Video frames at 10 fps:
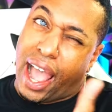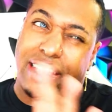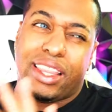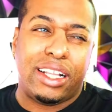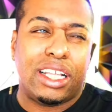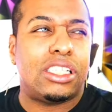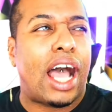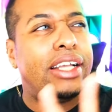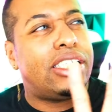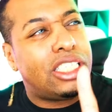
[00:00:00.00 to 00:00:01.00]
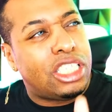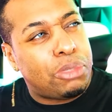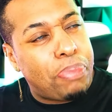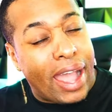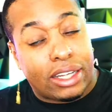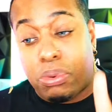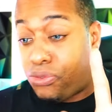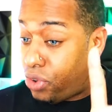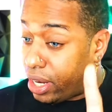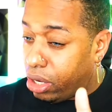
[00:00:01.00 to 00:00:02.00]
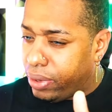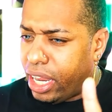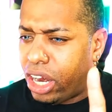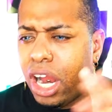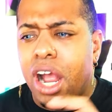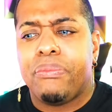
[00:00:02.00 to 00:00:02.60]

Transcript: I think that I suspect, before I go here,